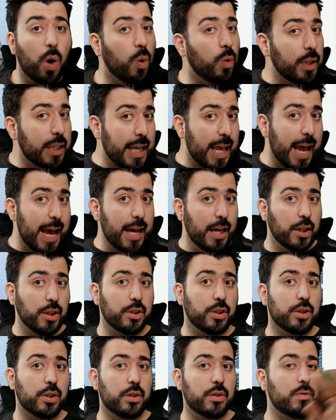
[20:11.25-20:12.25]
Only
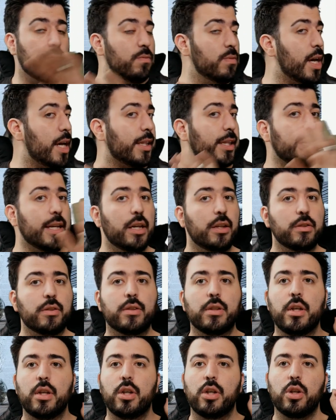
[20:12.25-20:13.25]
Edge, nothing
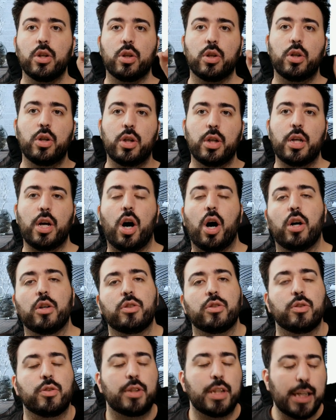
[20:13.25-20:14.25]
else could
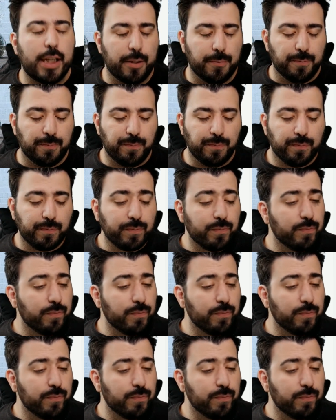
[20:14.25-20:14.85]
also see it.